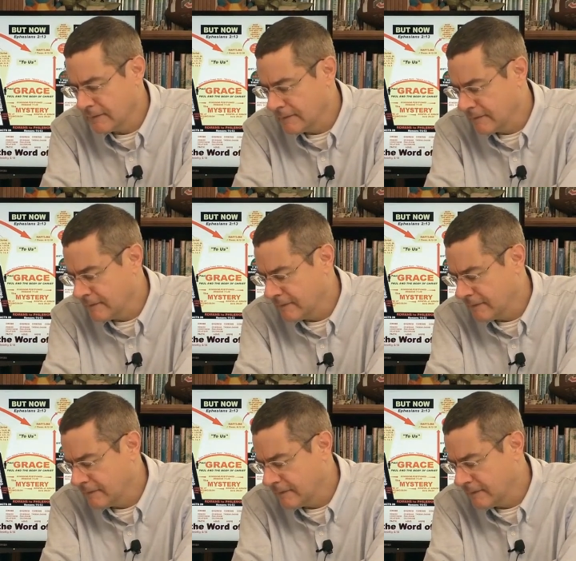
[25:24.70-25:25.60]

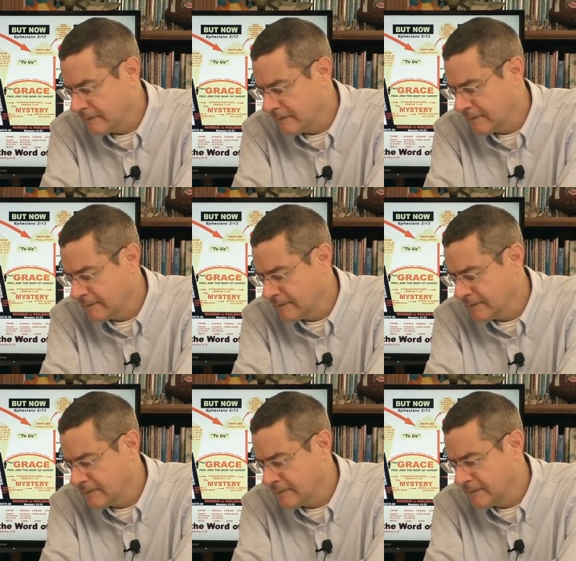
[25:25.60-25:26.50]

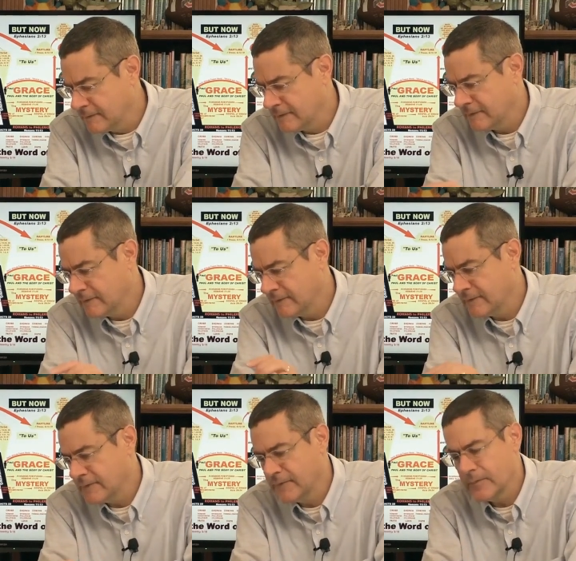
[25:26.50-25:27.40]

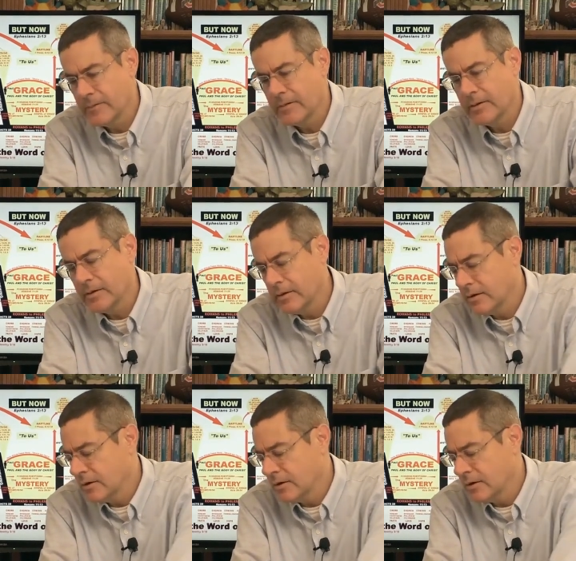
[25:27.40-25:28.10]
(no one is talking)